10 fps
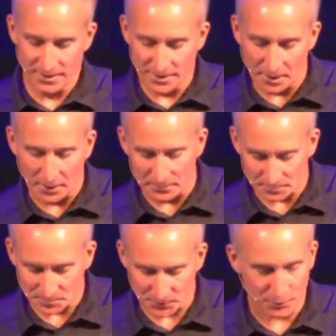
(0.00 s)
Um,
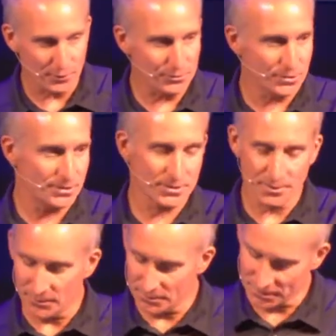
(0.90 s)
you'll feel Jesus
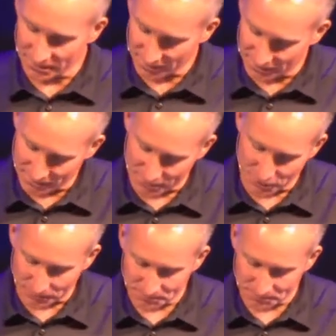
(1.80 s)
if you sit down on that chair.